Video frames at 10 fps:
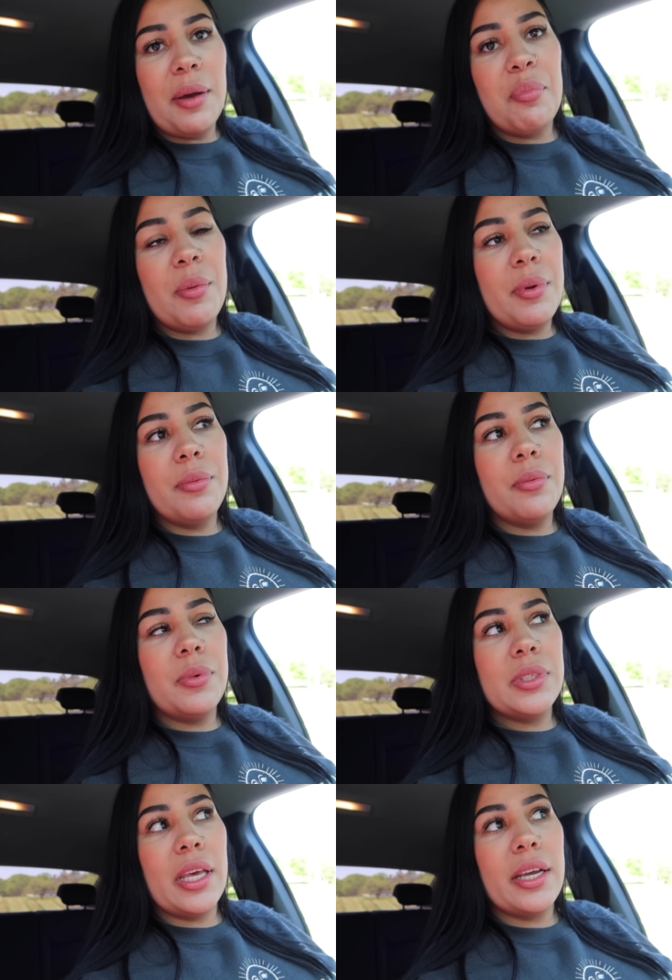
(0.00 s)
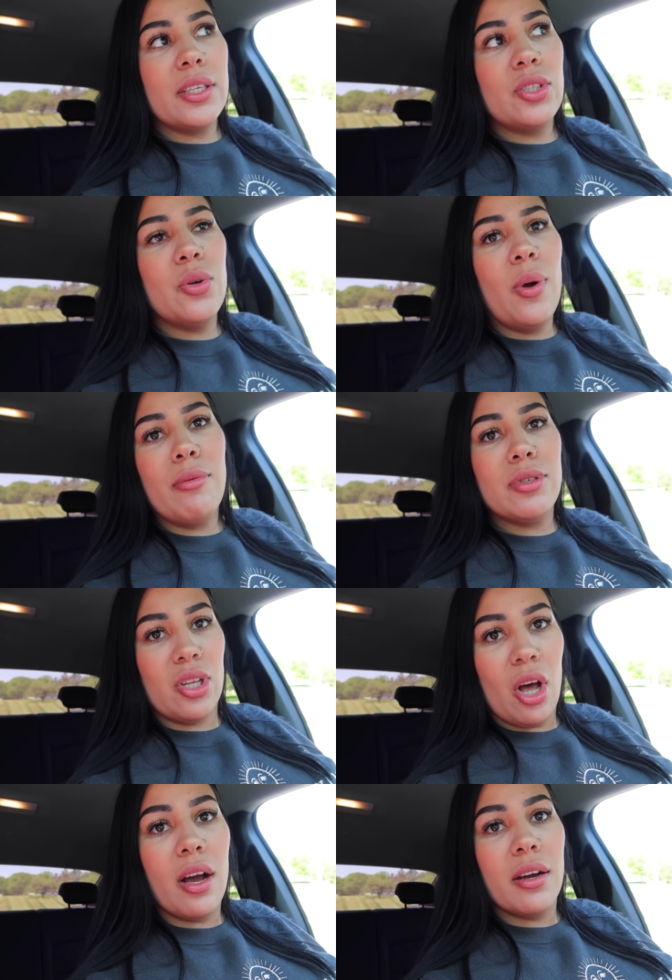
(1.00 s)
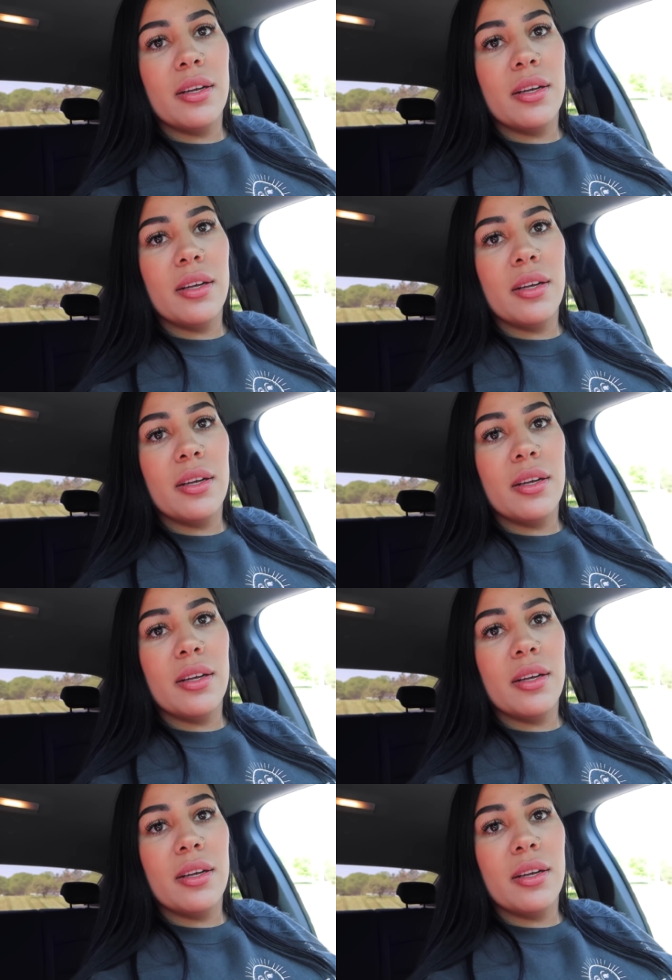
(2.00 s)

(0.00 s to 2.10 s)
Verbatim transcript: that appointment was like two hours long.